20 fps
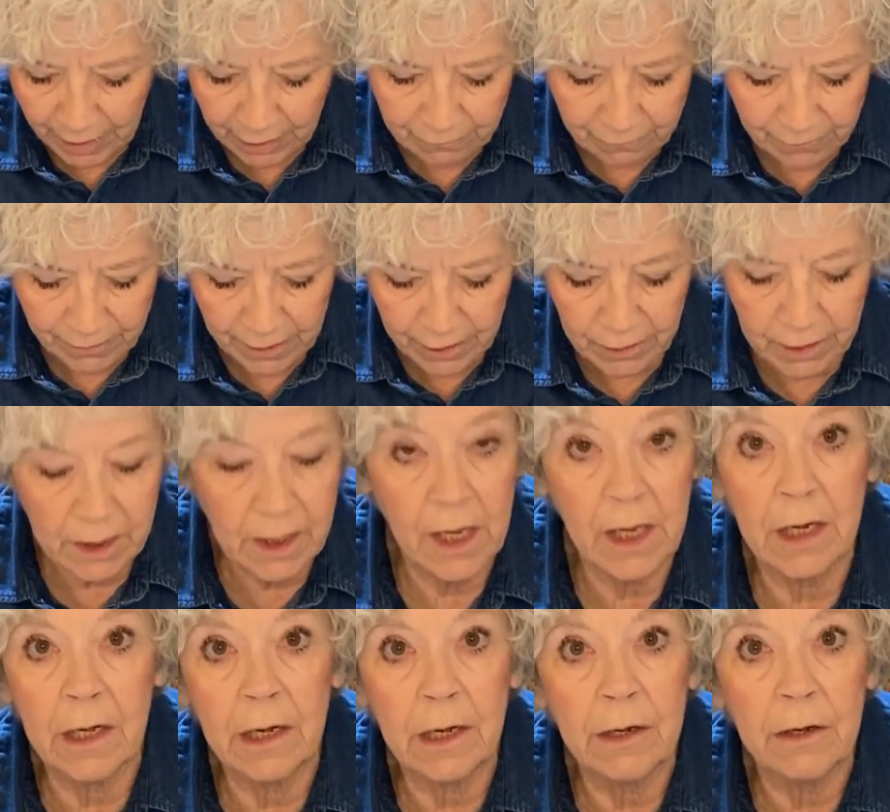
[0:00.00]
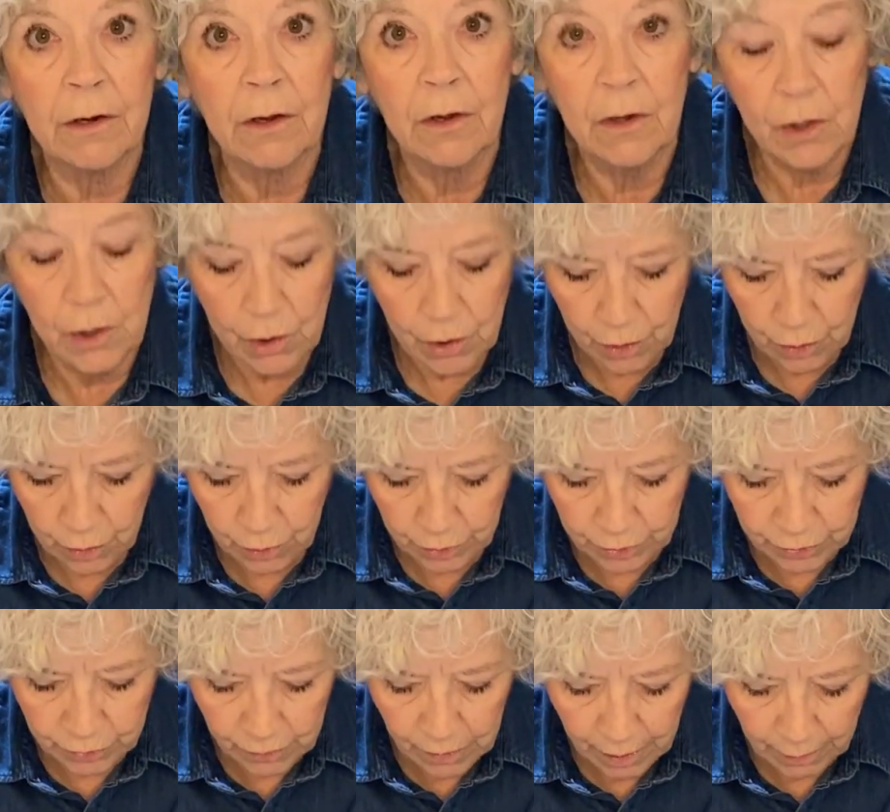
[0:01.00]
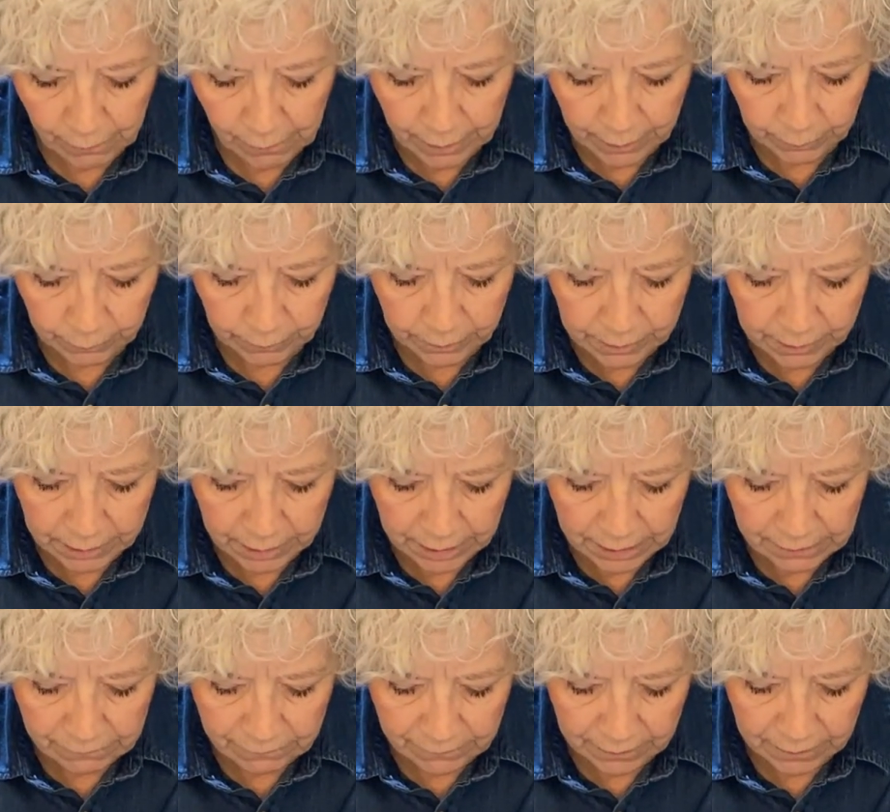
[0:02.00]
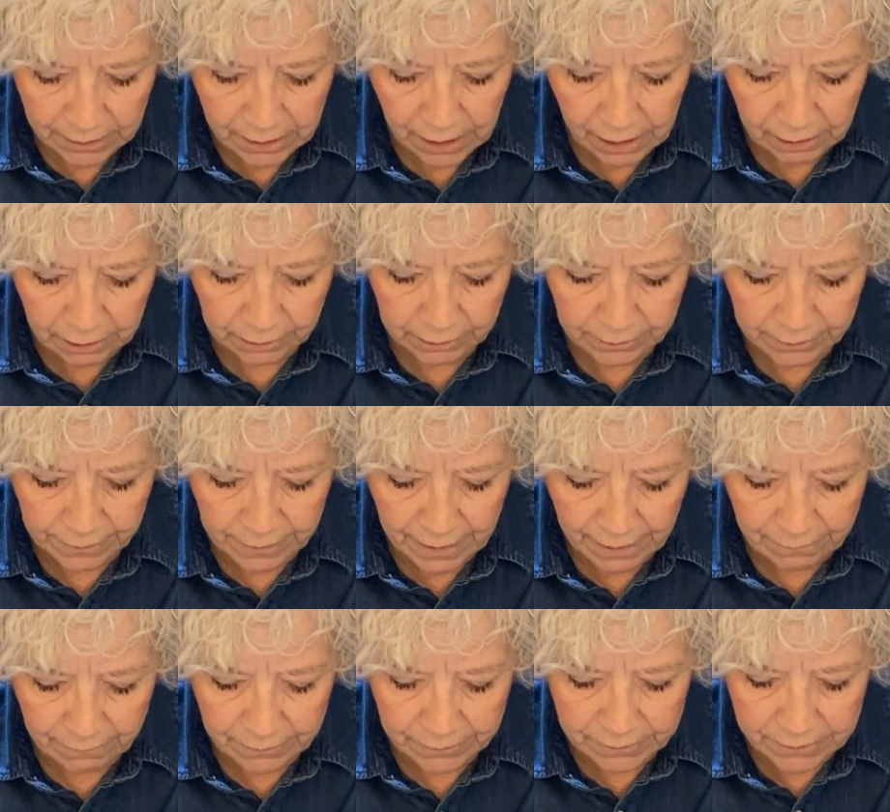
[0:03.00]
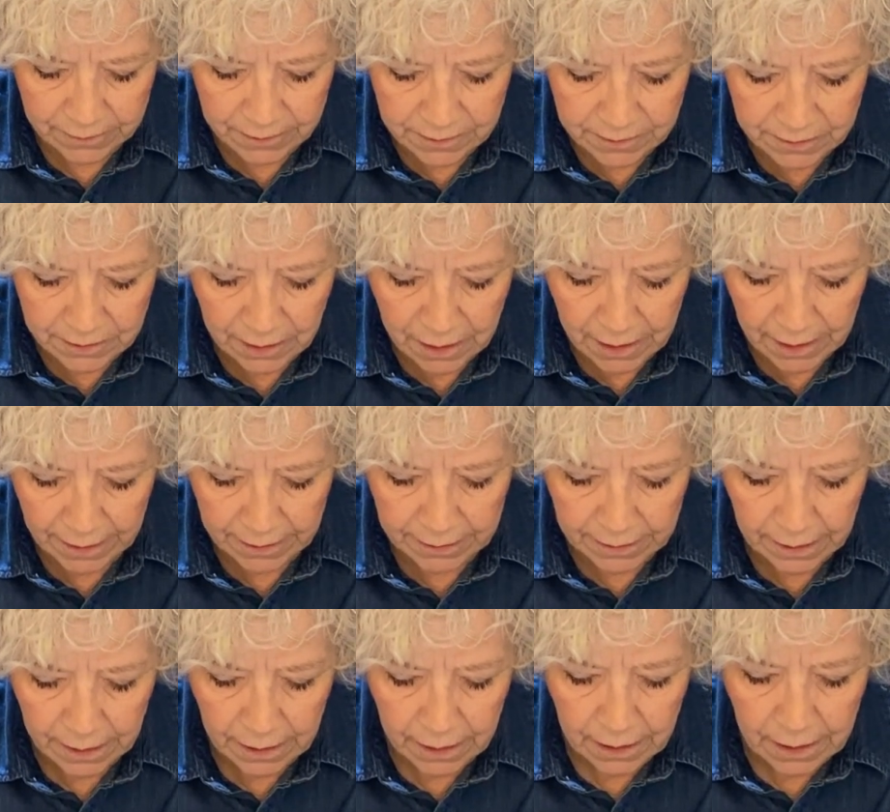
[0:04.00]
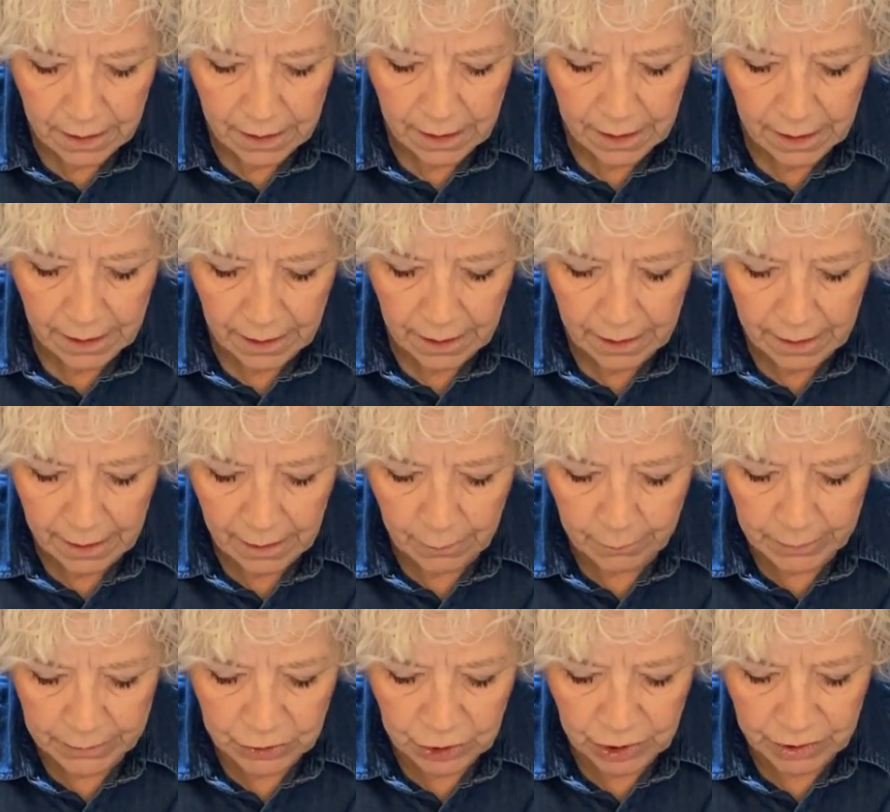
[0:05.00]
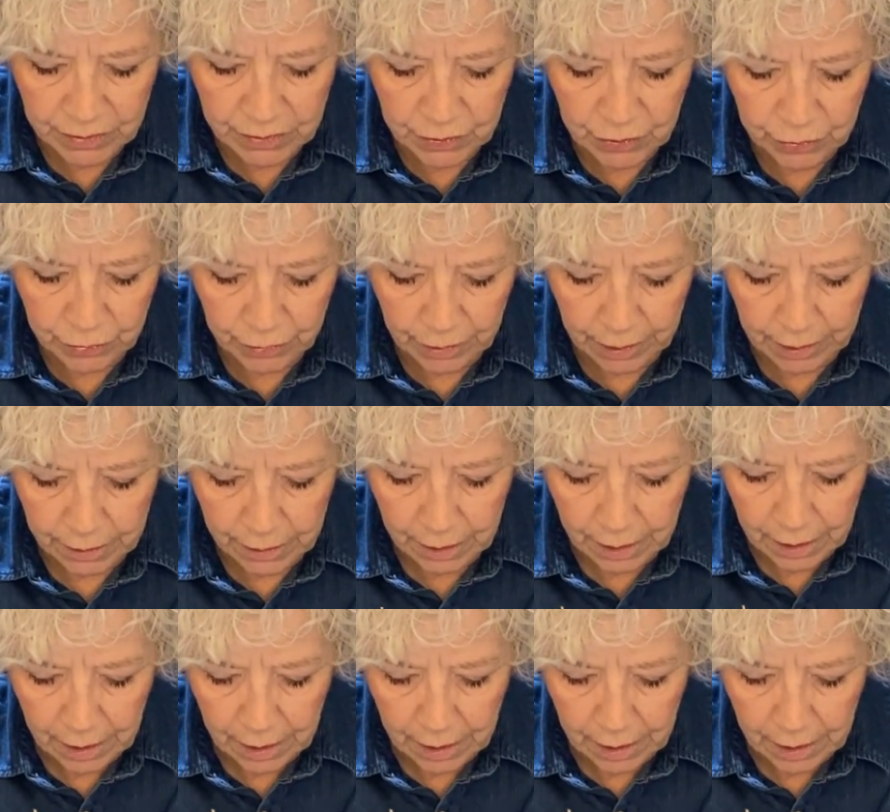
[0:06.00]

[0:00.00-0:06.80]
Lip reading: variegated, or do I want a really even color? And that will decide how much I stir it.